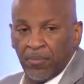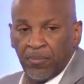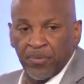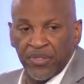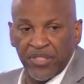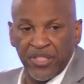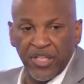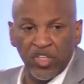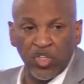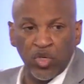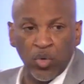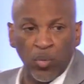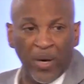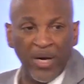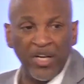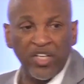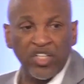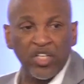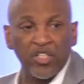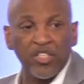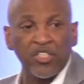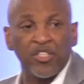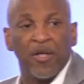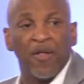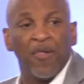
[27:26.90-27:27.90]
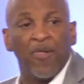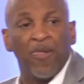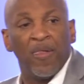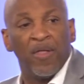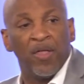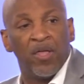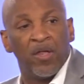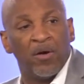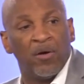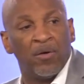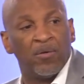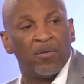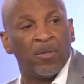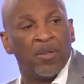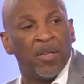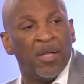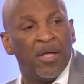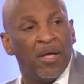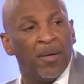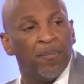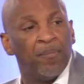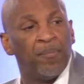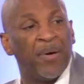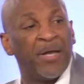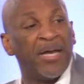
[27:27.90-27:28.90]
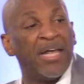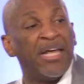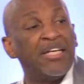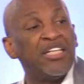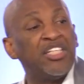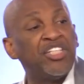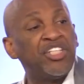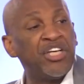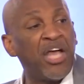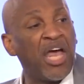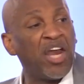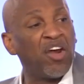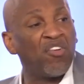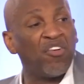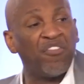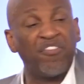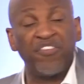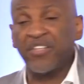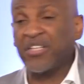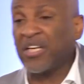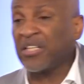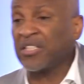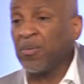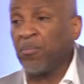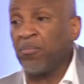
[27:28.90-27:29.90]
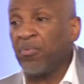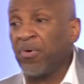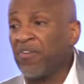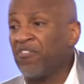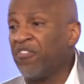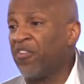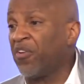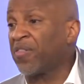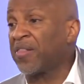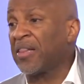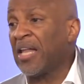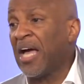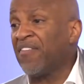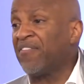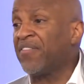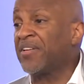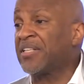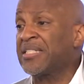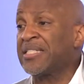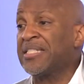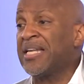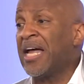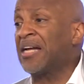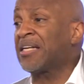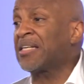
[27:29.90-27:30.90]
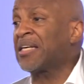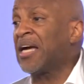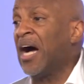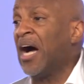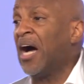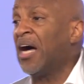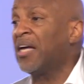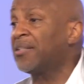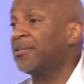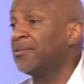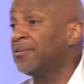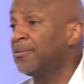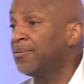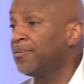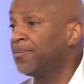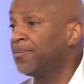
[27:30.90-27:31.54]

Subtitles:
situations, you know. But in general, if it doesn't bring forth life, it's not God.